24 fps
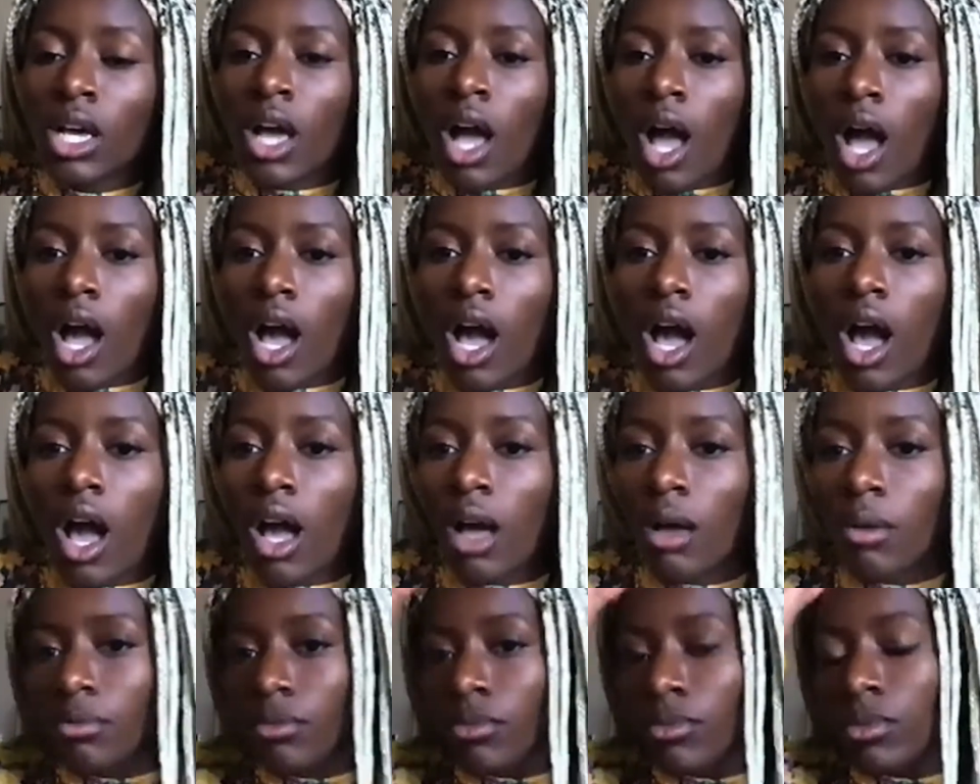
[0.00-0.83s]

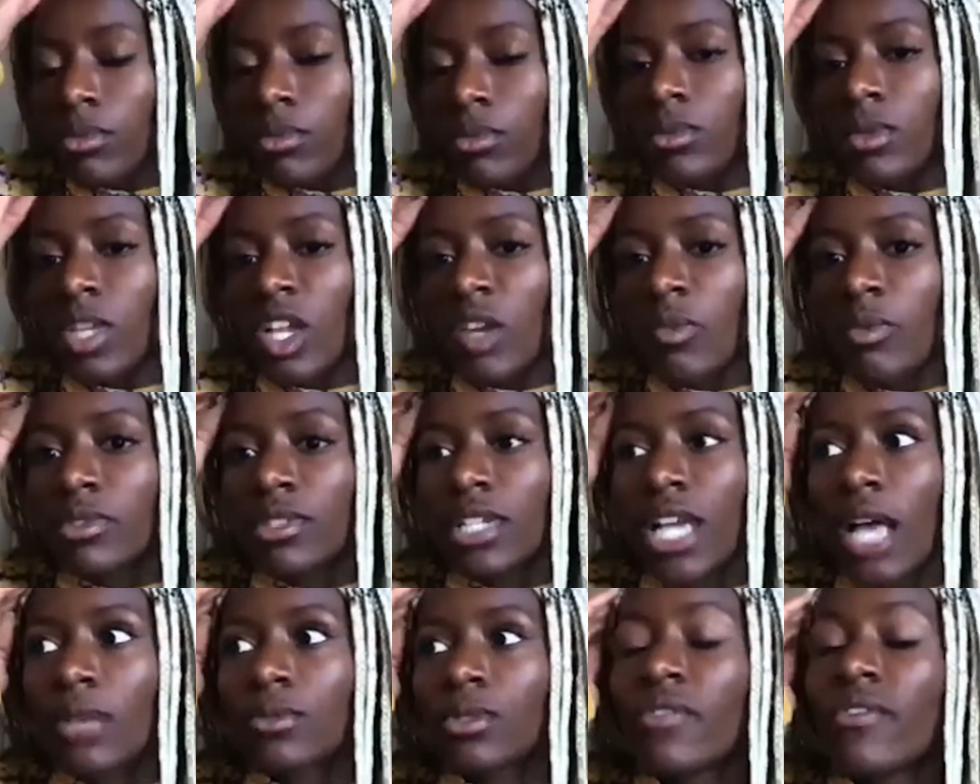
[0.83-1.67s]
There have been
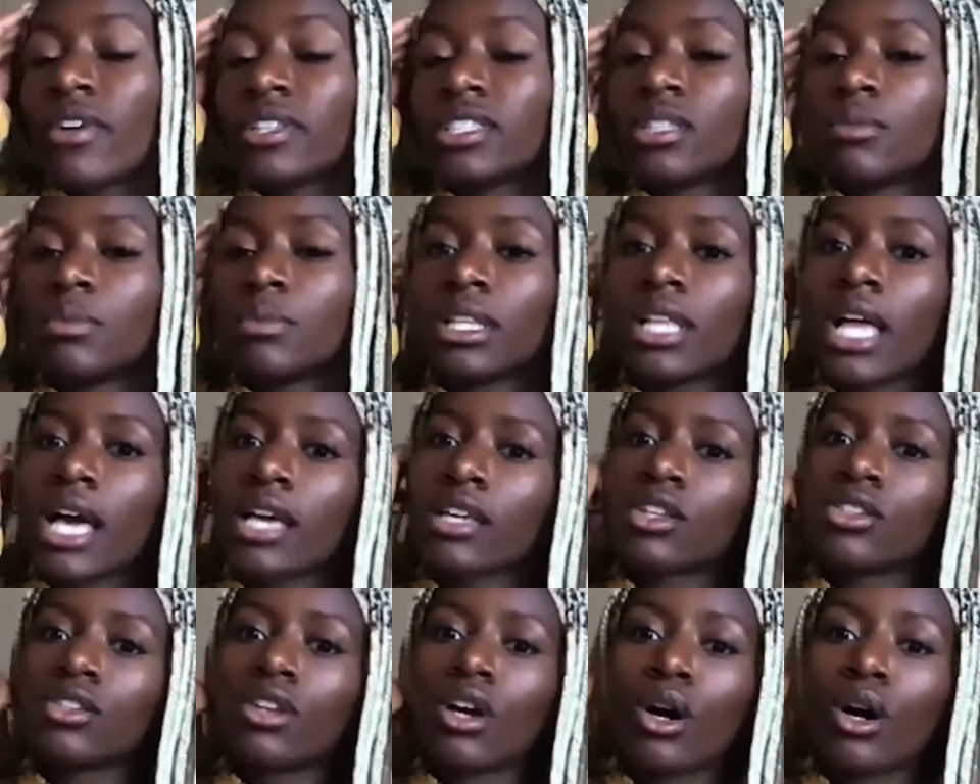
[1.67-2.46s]
times where I've had to be like,